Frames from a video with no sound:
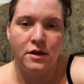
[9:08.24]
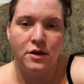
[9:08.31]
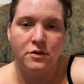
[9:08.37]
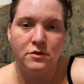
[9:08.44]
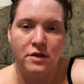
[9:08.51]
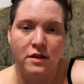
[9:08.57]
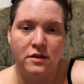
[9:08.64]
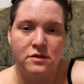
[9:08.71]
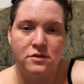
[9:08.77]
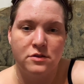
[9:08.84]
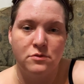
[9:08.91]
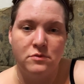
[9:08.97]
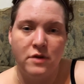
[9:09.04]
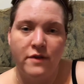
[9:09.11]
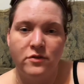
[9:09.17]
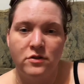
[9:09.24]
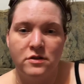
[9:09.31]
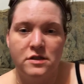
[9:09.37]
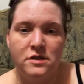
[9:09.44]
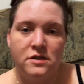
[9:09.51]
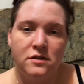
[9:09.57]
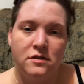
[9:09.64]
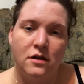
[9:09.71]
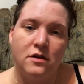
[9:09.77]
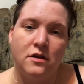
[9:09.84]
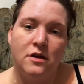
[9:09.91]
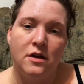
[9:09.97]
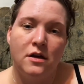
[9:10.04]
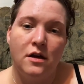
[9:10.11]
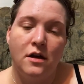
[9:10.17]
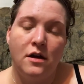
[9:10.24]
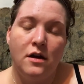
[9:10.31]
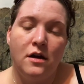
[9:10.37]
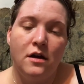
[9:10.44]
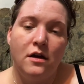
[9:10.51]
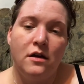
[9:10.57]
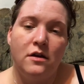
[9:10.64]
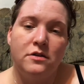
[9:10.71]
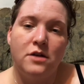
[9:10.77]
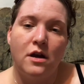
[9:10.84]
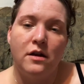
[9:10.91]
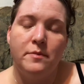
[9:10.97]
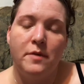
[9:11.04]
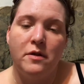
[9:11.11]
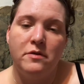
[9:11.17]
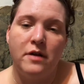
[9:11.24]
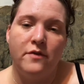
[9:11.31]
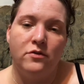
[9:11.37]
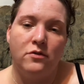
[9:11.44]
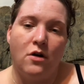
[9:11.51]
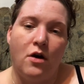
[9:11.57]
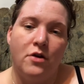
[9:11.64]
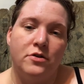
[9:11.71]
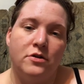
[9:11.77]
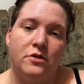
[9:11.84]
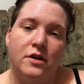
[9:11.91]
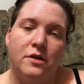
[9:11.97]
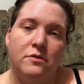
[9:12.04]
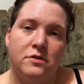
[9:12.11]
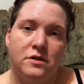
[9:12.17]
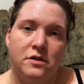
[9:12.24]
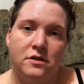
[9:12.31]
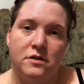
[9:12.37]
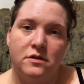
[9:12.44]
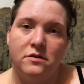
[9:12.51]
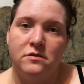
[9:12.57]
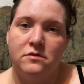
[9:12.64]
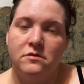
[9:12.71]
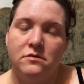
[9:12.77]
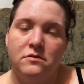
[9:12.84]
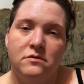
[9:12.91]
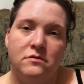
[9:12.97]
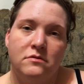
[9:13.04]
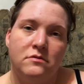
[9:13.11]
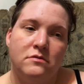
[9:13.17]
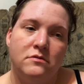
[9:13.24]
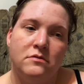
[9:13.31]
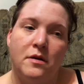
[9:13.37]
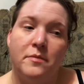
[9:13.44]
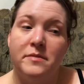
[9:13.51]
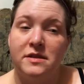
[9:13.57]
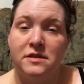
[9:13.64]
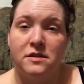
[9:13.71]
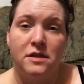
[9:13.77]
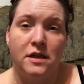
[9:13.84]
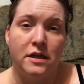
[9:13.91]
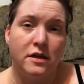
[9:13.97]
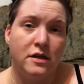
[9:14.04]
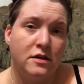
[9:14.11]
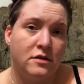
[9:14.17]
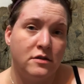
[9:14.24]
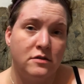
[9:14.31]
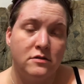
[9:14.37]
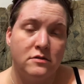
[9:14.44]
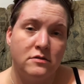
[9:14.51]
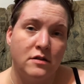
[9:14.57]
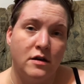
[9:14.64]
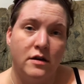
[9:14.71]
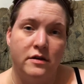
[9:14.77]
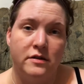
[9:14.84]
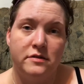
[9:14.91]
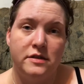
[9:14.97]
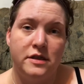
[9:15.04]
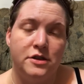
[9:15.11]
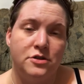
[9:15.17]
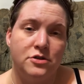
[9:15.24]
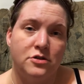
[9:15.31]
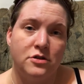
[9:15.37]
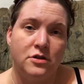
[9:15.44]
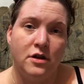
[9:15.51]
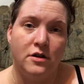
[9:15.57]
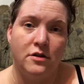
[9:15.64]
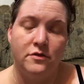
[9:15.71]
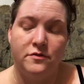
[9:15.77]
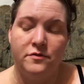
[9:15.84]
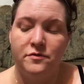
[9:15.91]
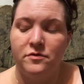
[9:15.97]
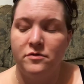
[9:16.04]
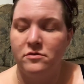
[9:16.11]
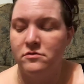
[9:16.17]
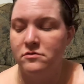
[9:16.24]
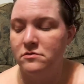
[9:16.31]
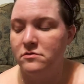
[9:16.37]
Can you tell us who Neville is? We're talking about Neville Goddard. He was a mystic teacher of